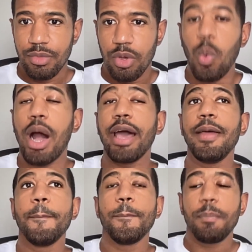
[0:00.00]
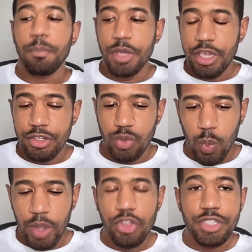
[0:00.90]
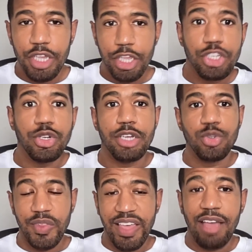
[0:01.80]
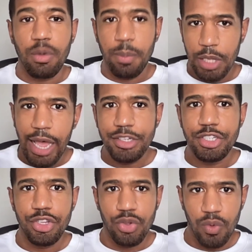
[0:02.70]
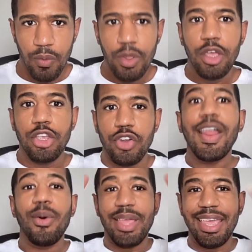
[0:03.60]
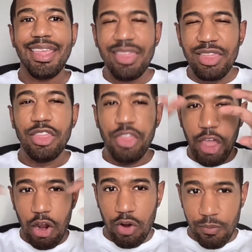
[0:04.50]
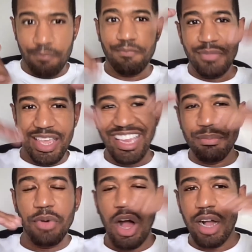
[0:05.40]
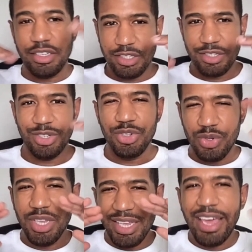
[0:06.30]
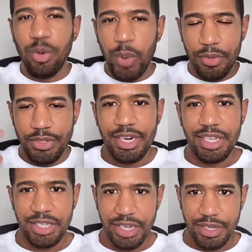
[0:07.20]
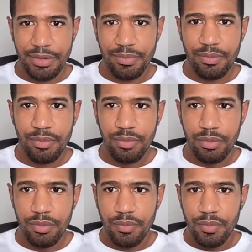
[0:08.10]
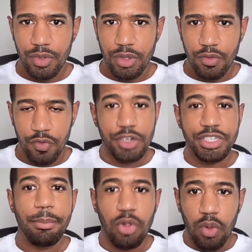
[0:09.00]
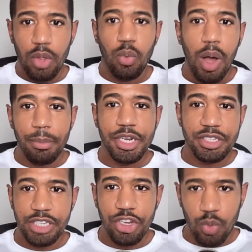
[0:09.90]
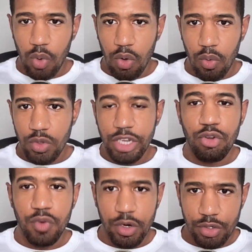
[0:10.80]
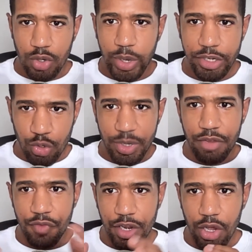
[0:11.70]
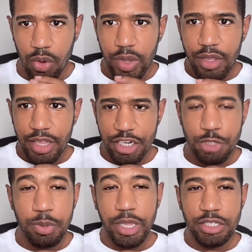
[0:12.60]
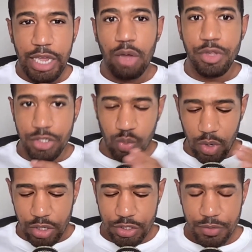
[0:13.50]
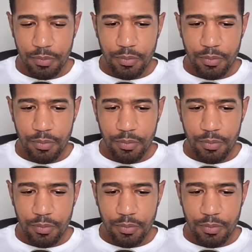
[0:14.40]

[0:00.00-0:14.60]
Why? Because when there's interest, when they have replied to you, you're now in their inbox, so you can get away with sending a link. For example, want me to send over a quick 2-minute video that explains how this works.